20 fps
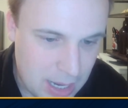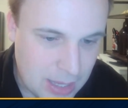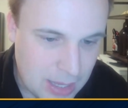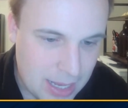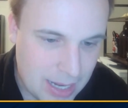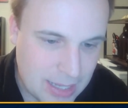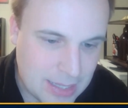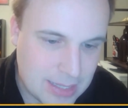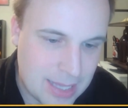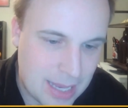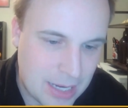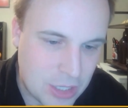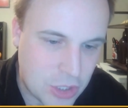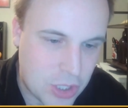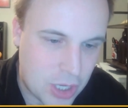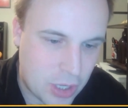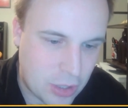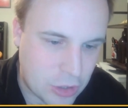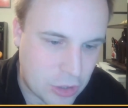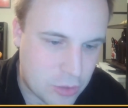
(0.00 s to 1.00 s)
That instead is
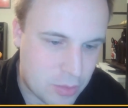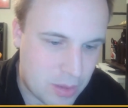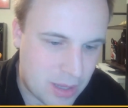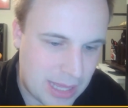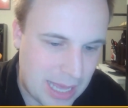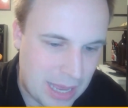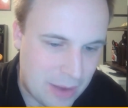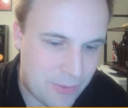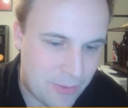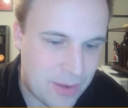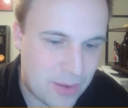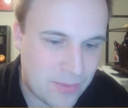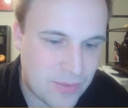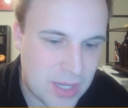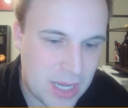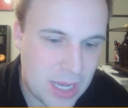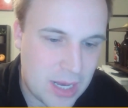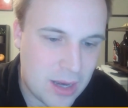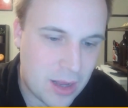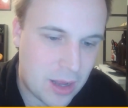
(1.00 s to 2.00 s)
Jalen Smith at
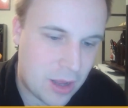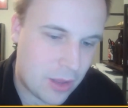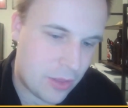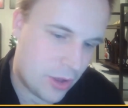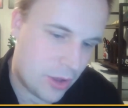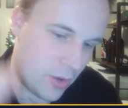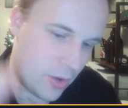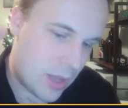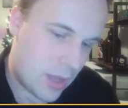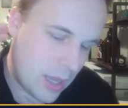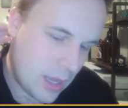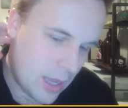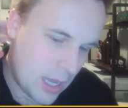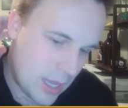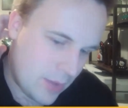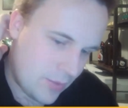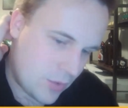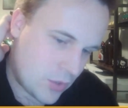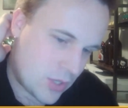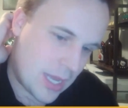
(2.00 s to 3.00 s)
15, although
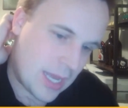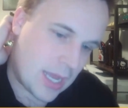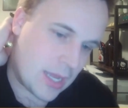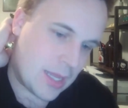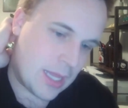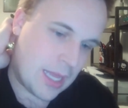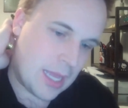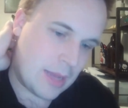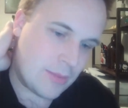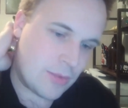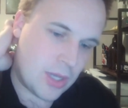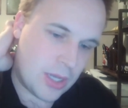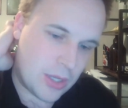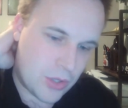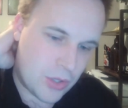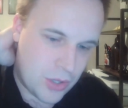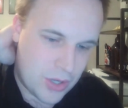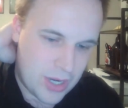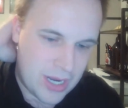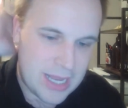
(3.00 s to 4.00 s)
if you take out the games he
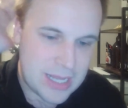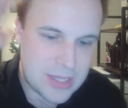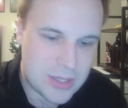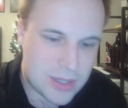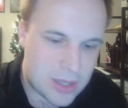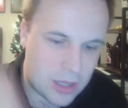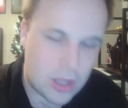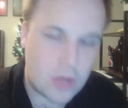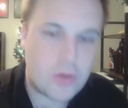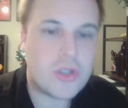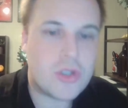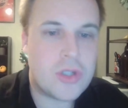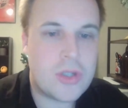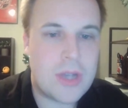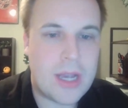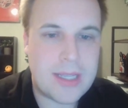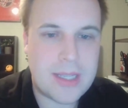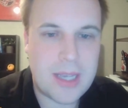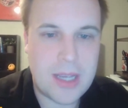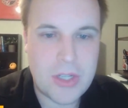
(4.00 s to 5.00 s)
gets hurt, and it's close.
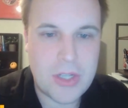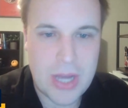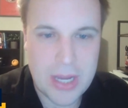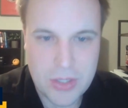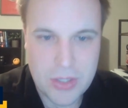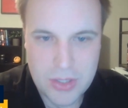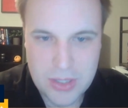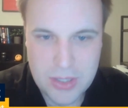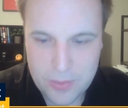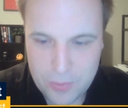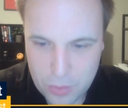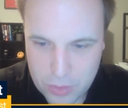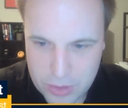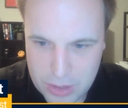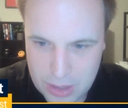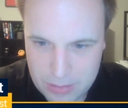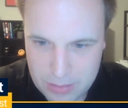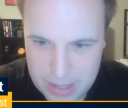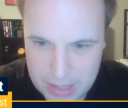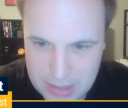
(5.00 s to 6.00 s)
Isaiah Jackson's at
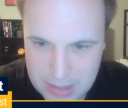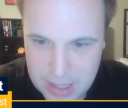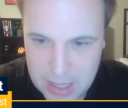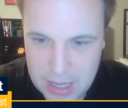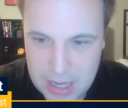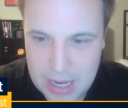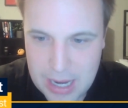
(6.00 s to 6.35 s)
14 minutes.